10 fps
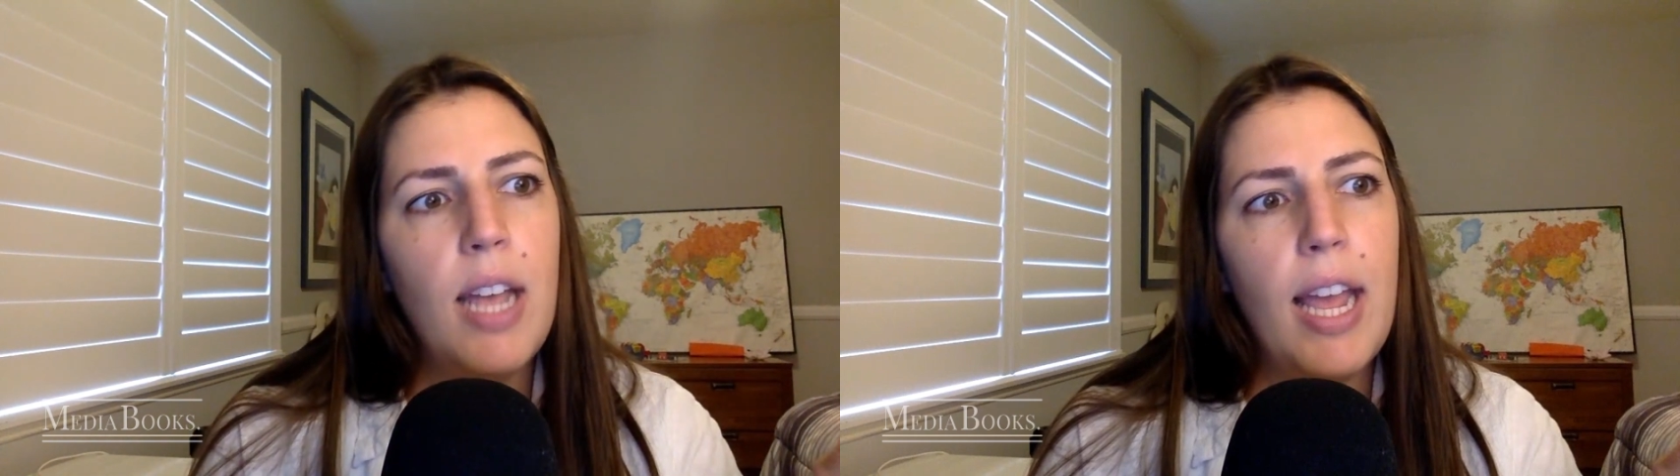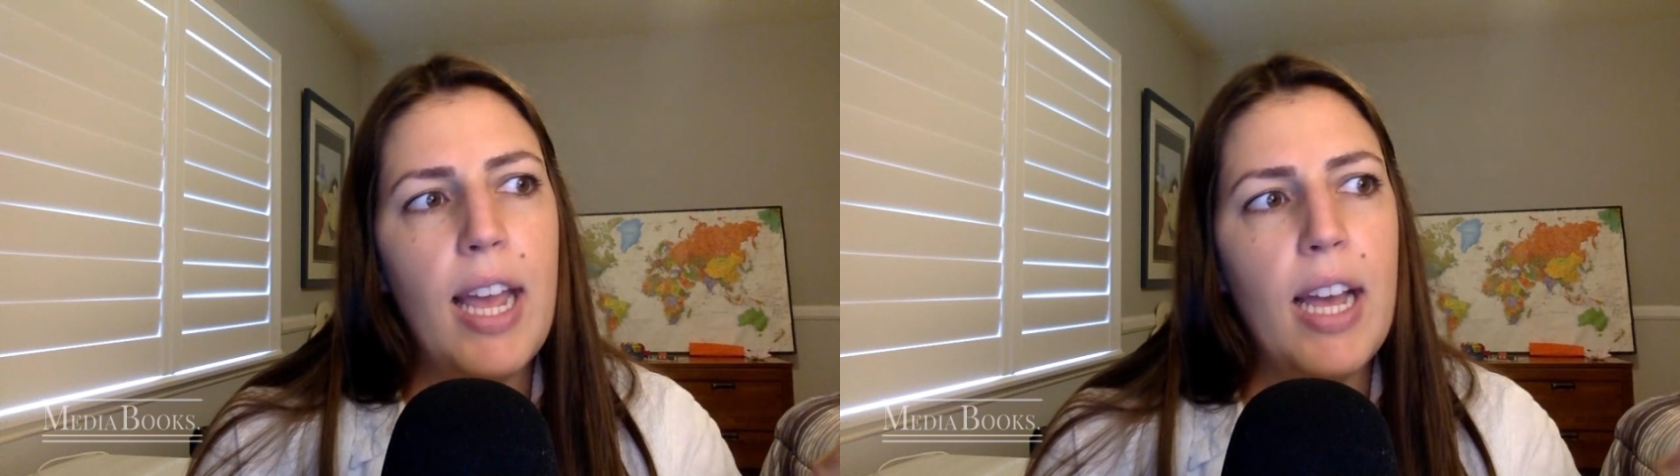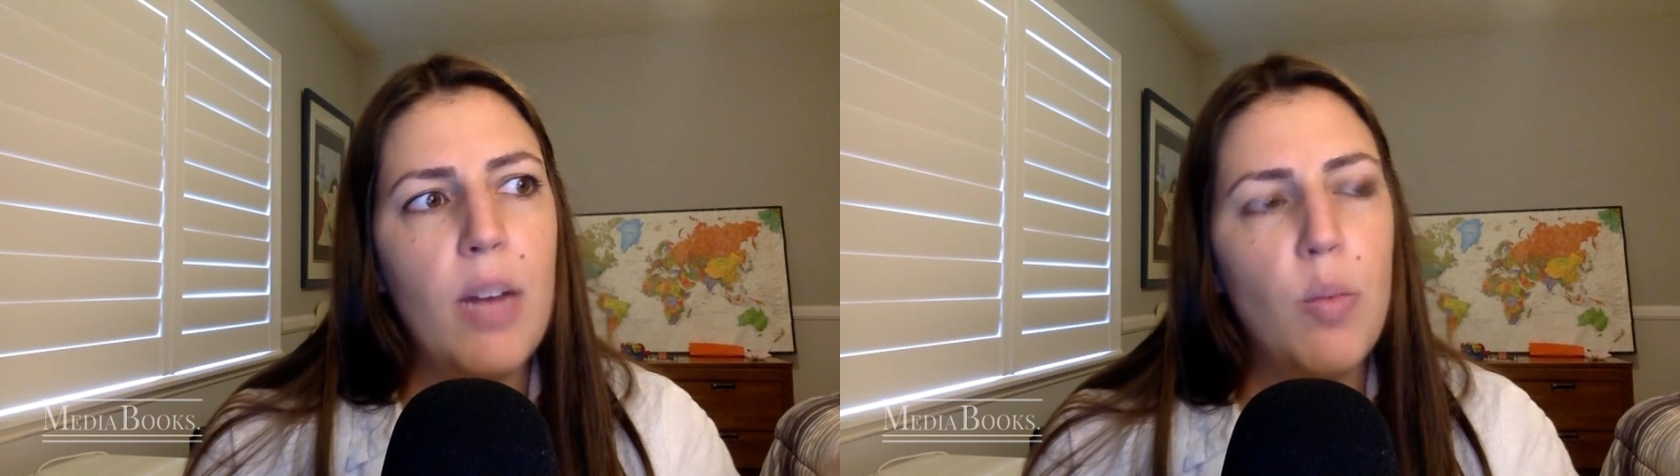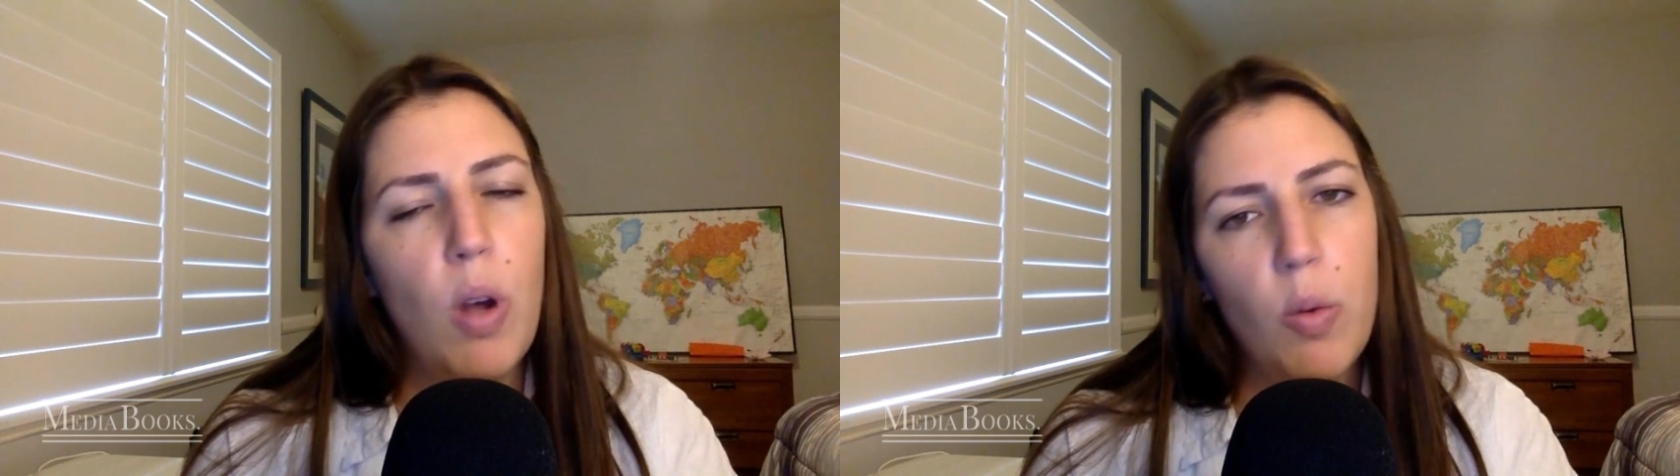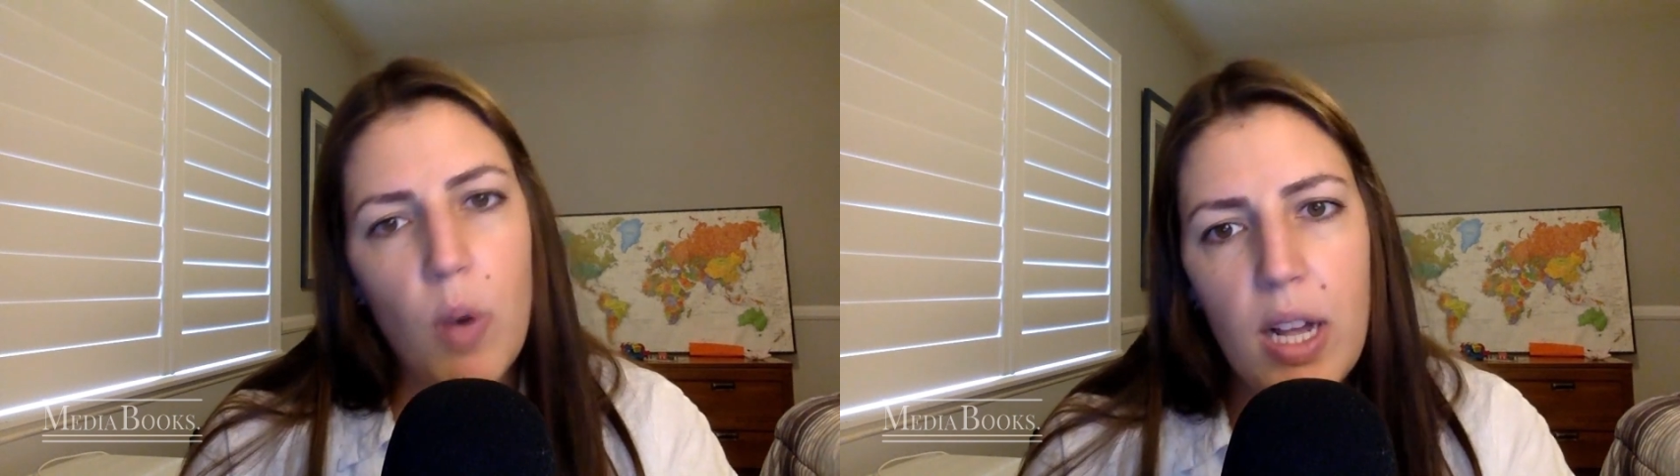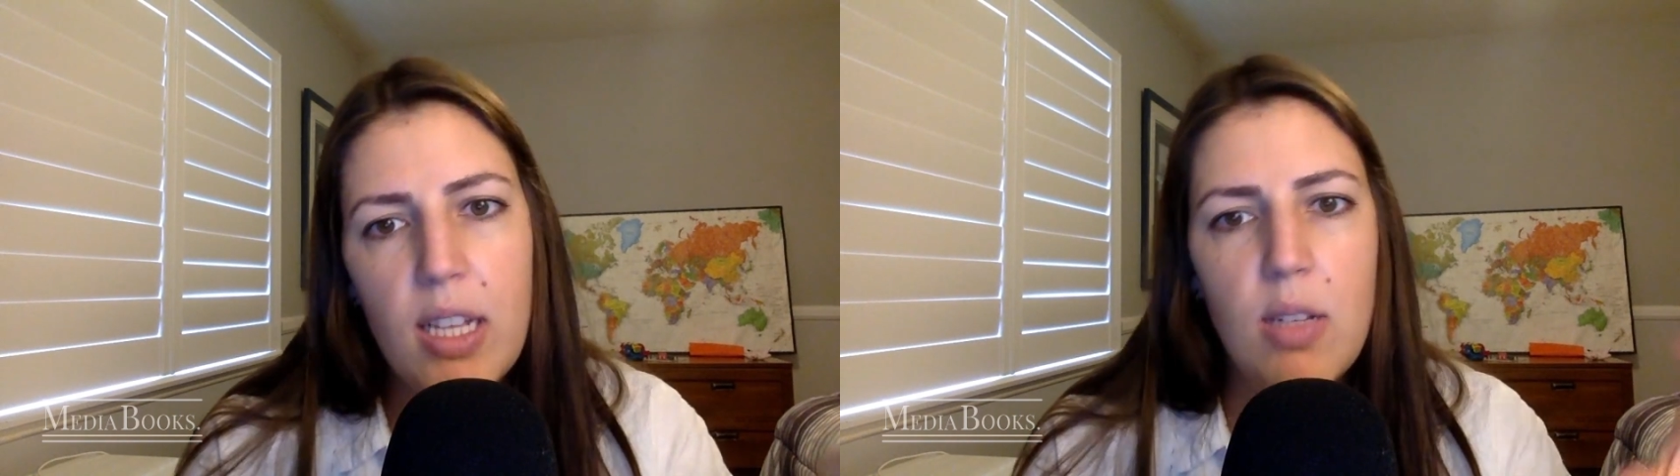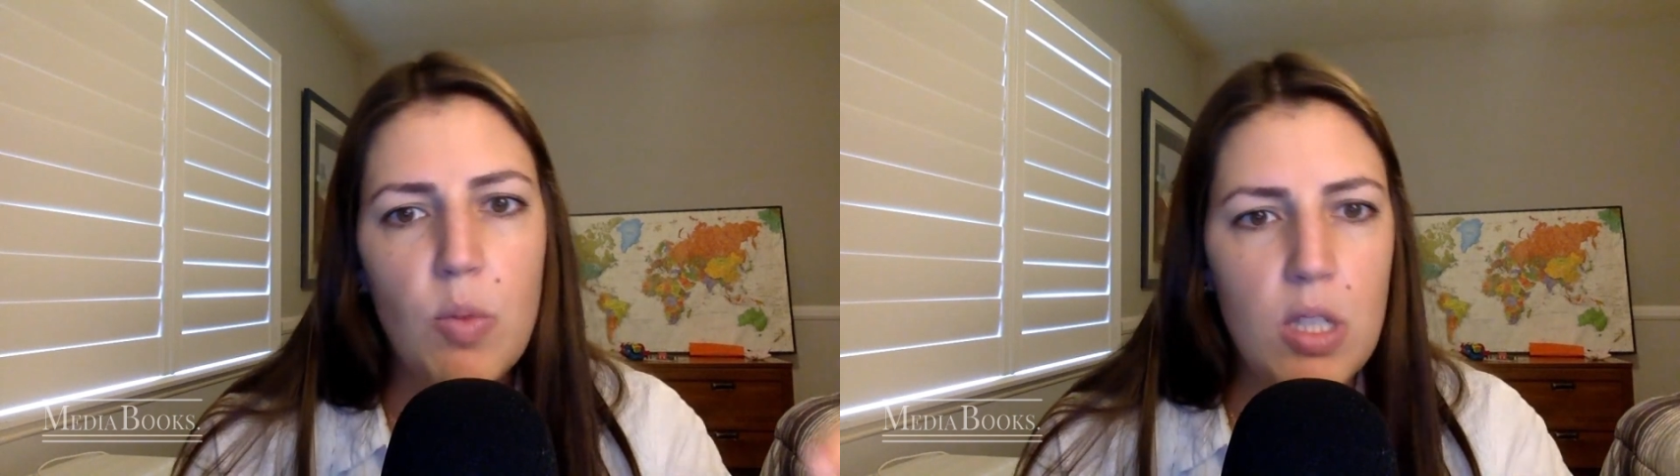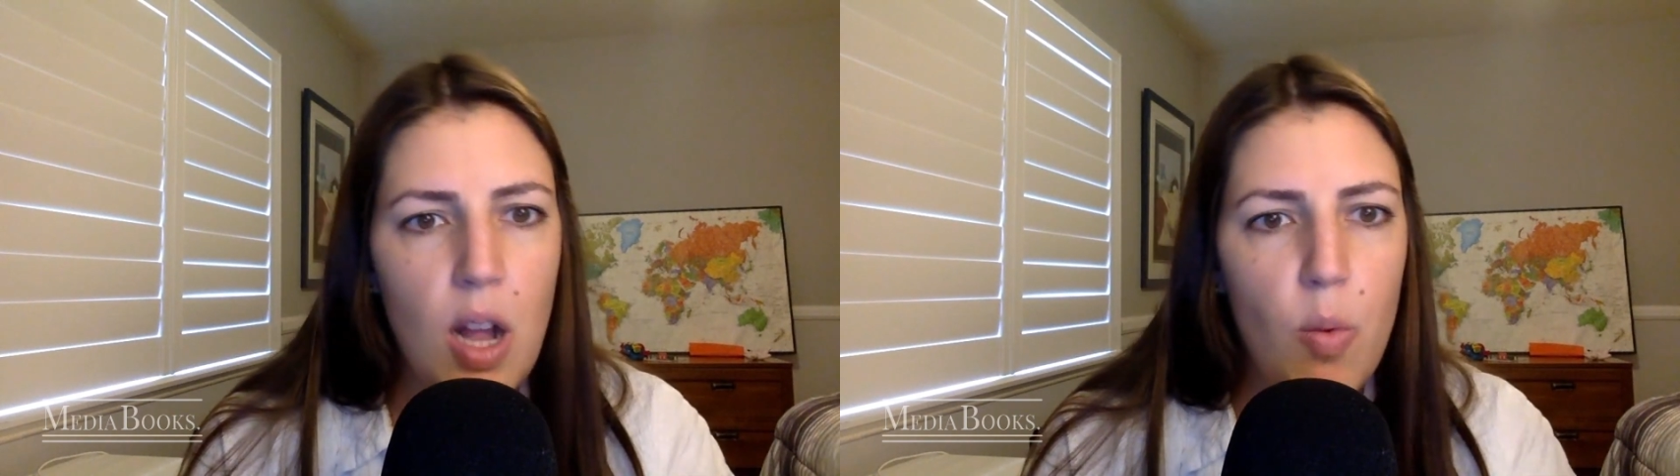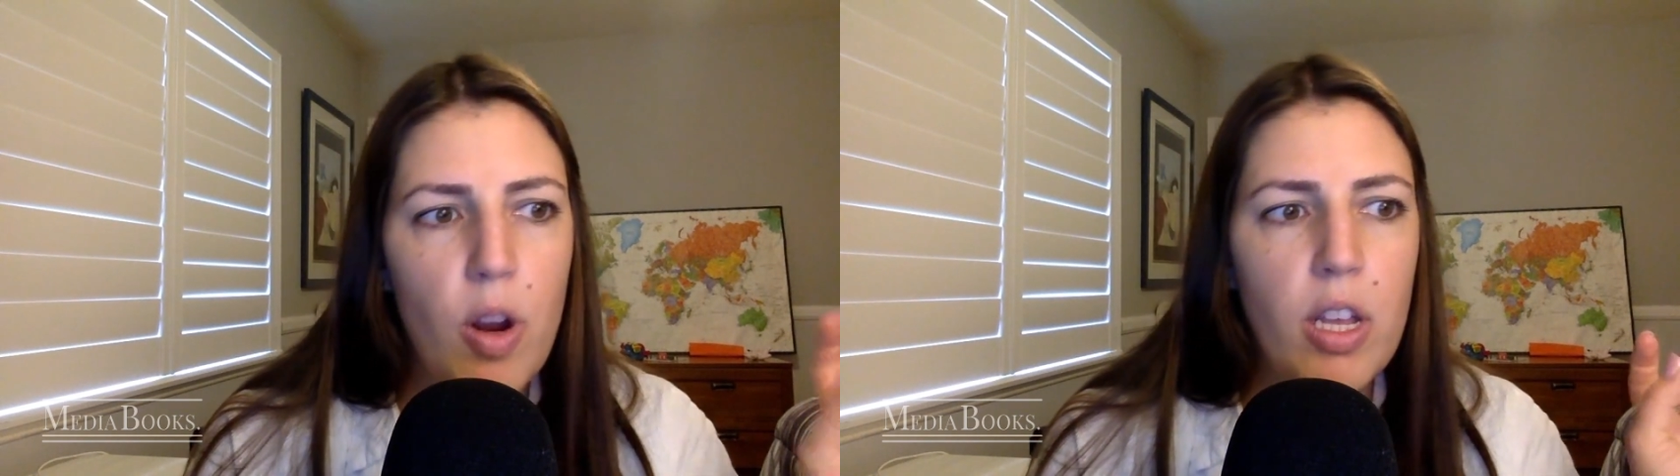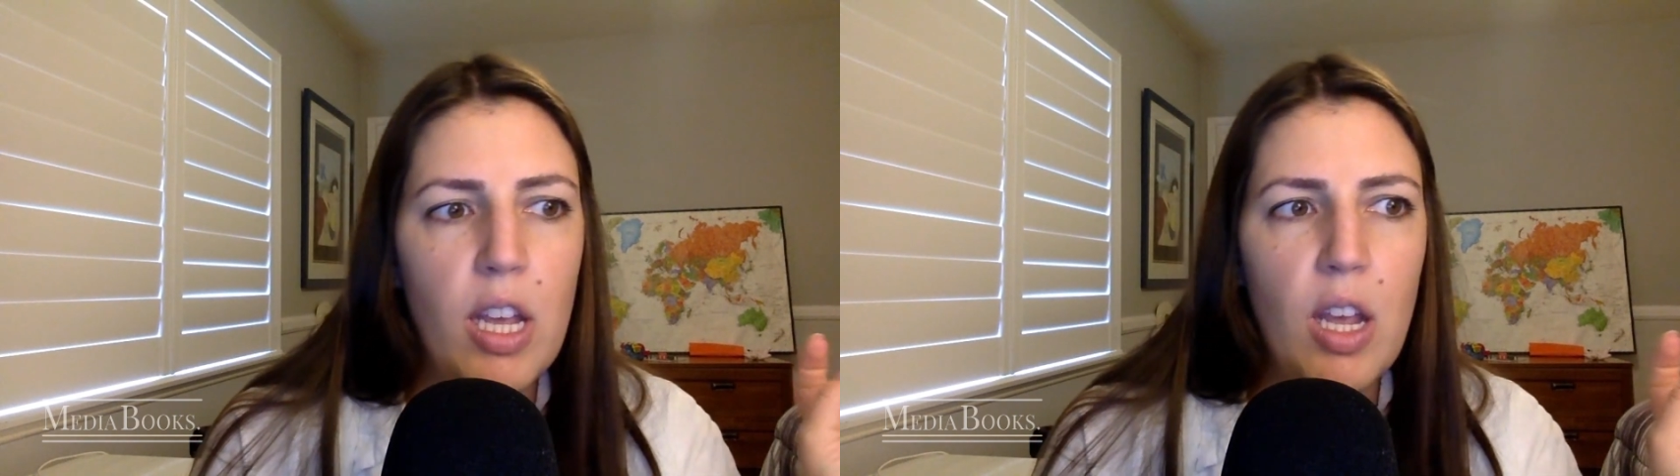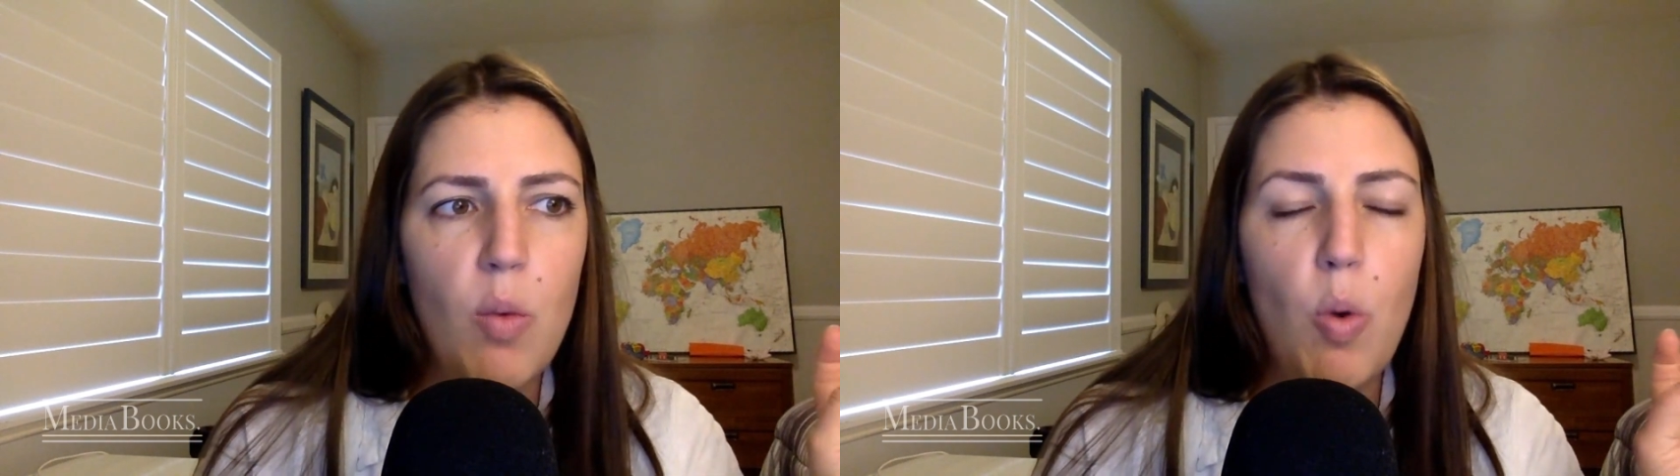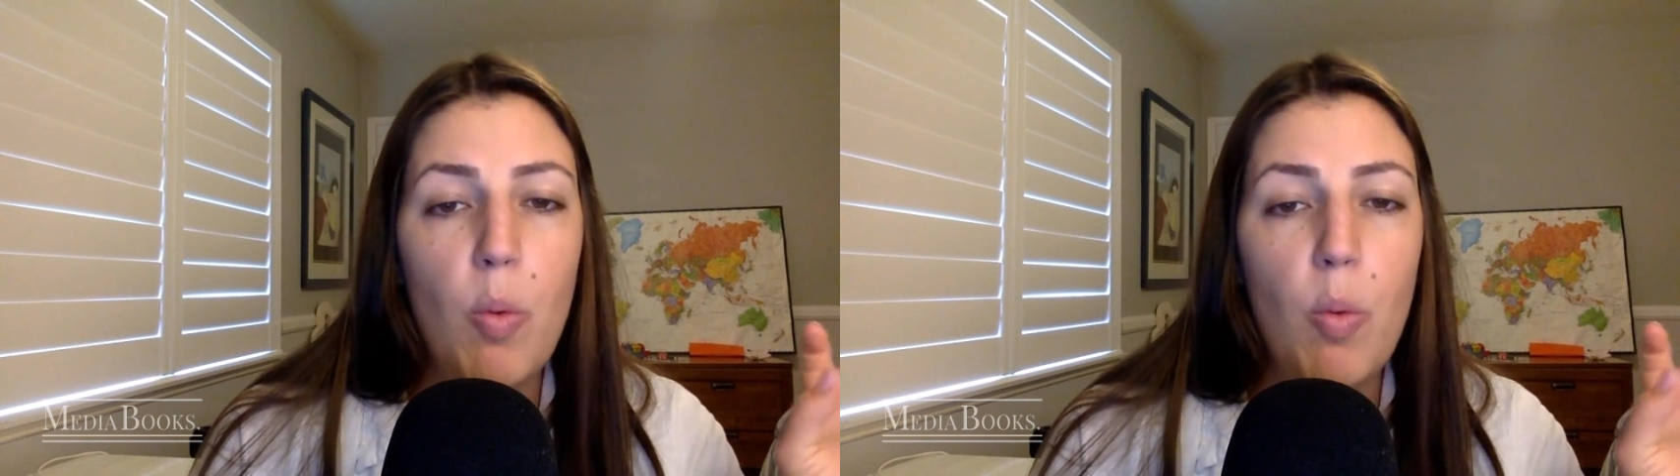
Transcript: and what was and was not working,